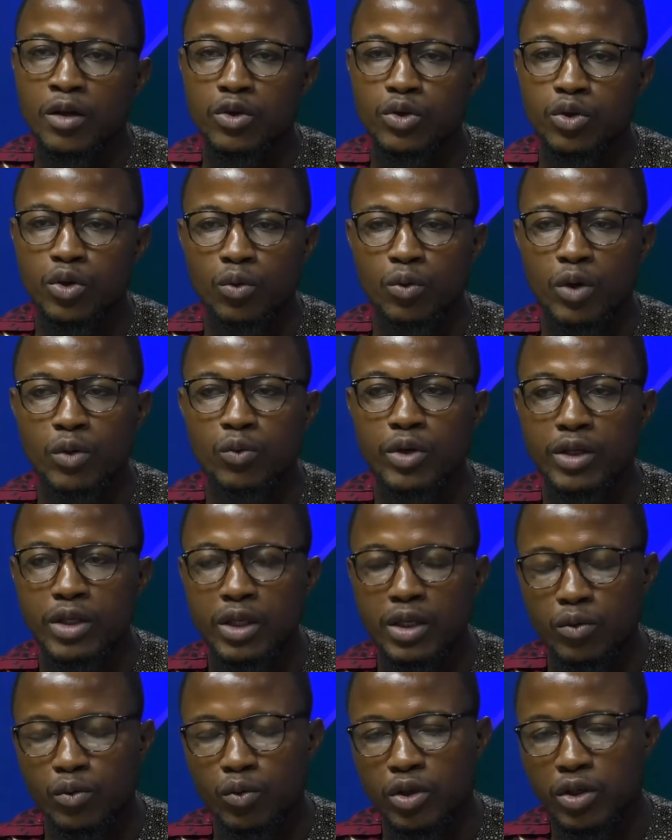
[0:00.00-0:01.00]
So what we
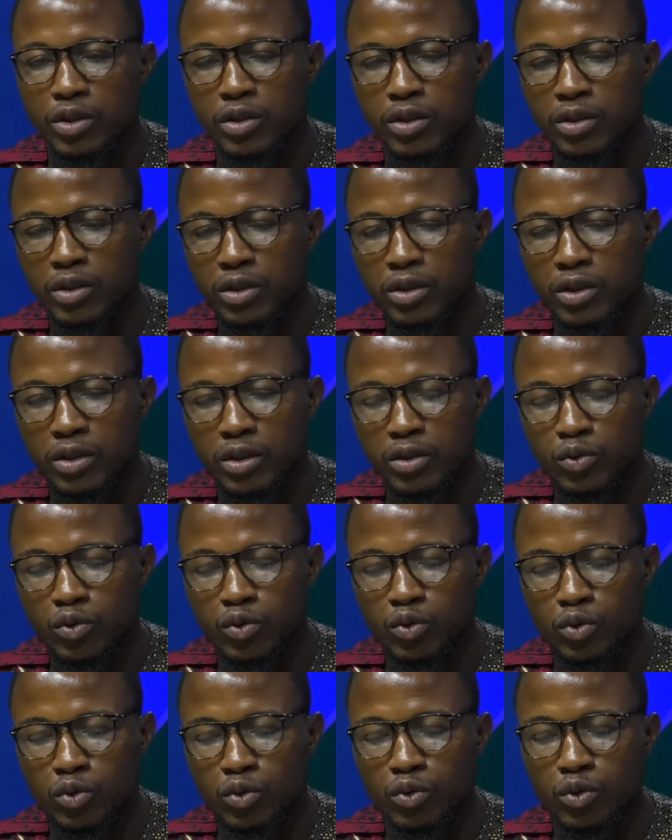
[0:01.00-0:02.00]
did was the, uh,
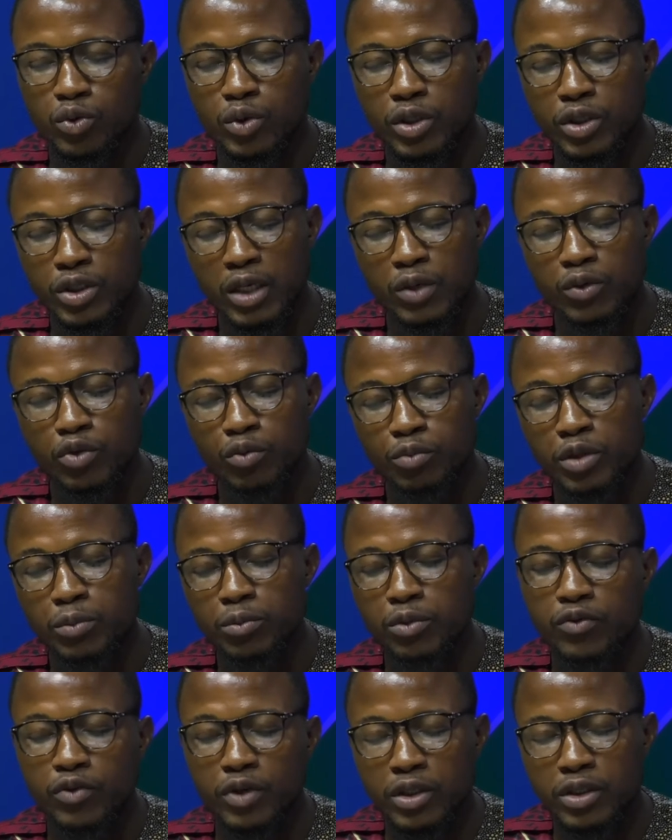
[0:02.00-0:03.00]
to, to, to, reach out to
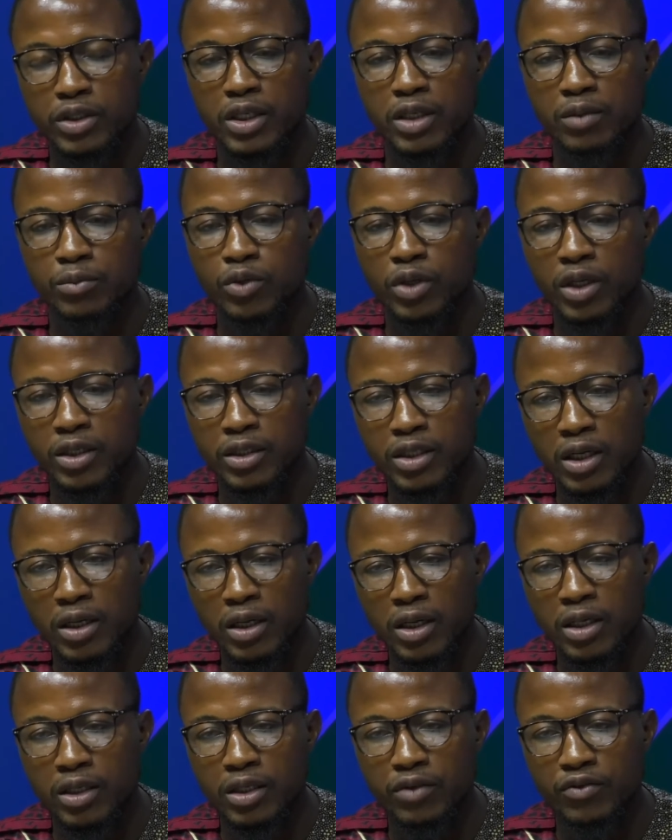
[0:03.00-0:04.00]
people, for example,
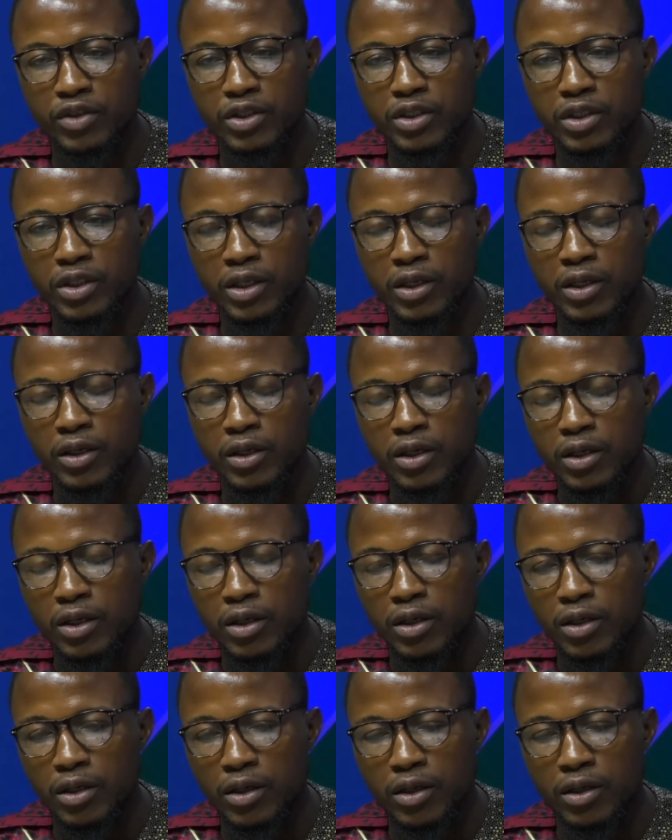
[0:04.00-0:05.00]
Activista
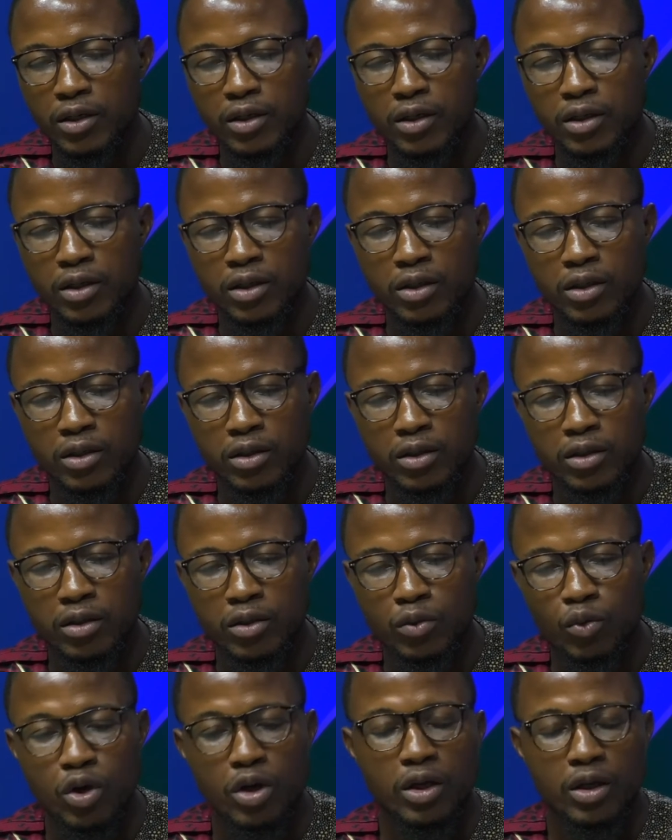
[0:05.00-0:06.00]
uh,
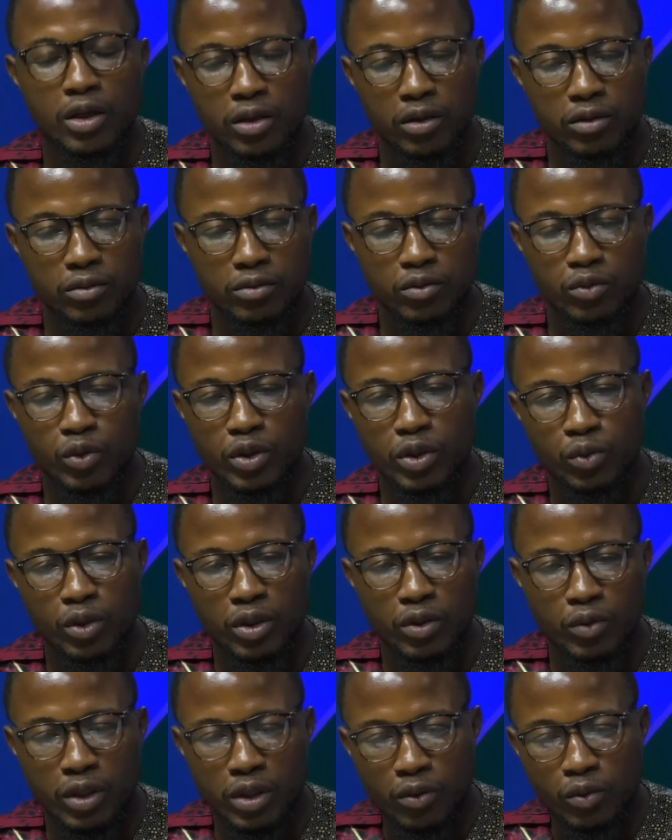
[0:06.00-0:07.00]
uh work with,
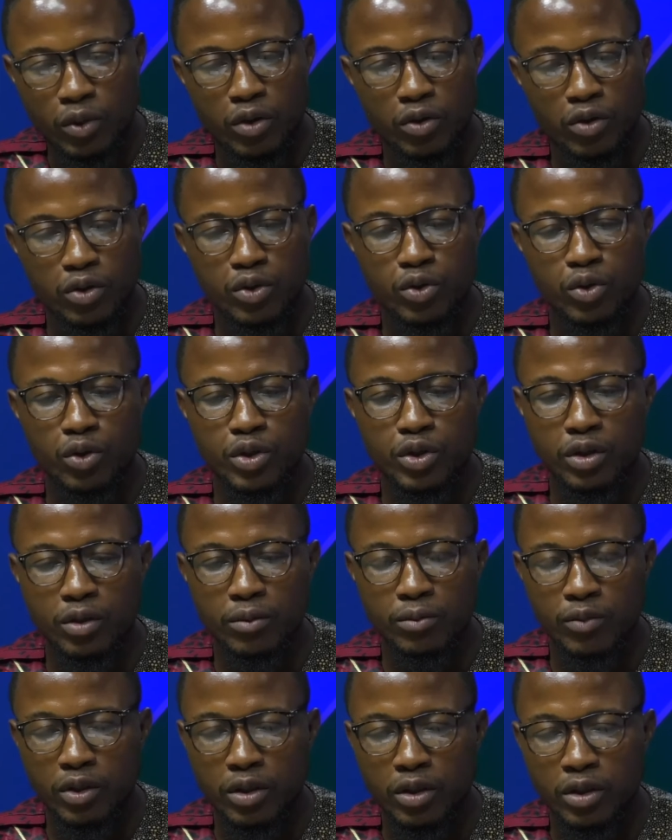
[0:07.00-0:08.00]
with, with, a, with a consortium,
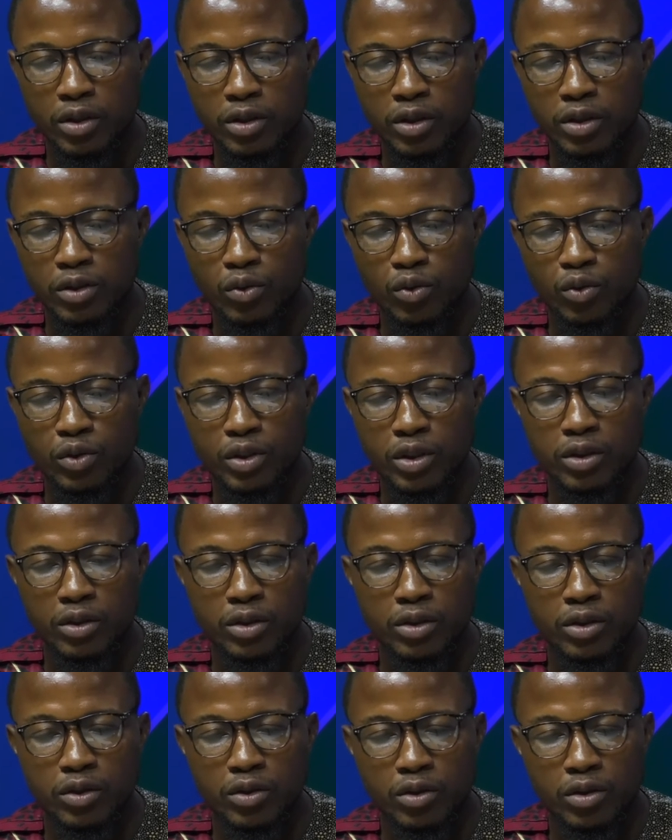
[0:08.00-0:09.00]
uh,
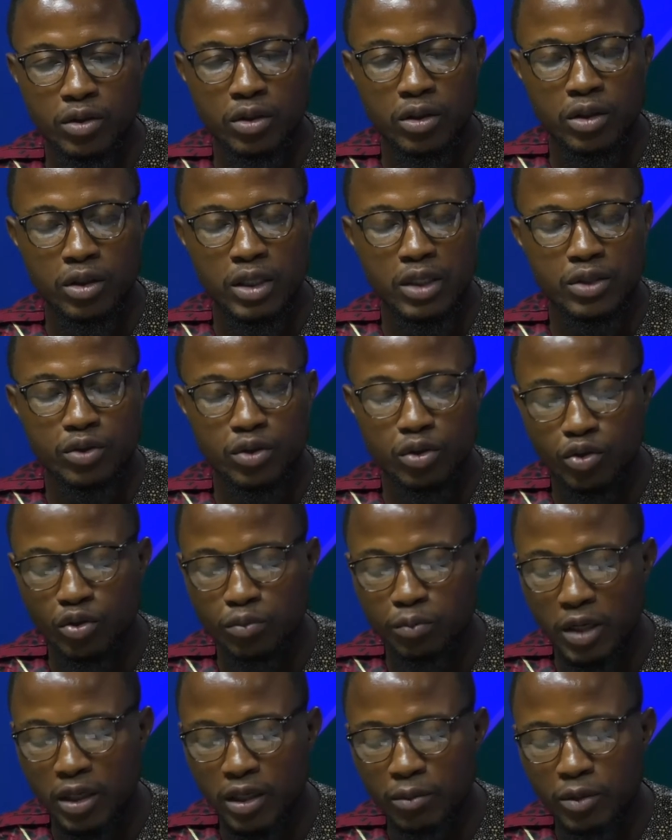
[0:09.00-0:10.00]
including you know, National
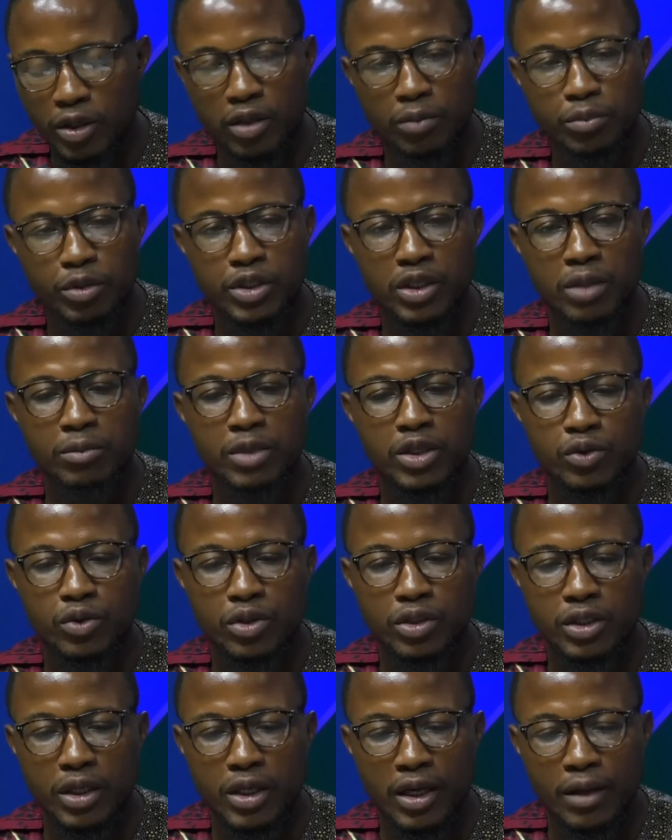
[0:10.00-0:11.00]
Youth Parliament and Peace
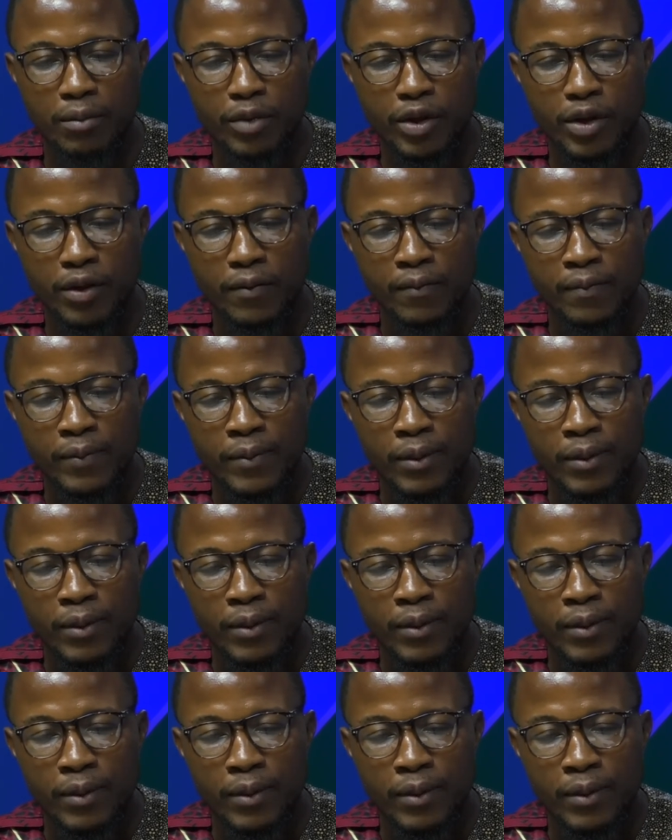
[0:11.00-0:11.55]
Ambassadors, the Gambia.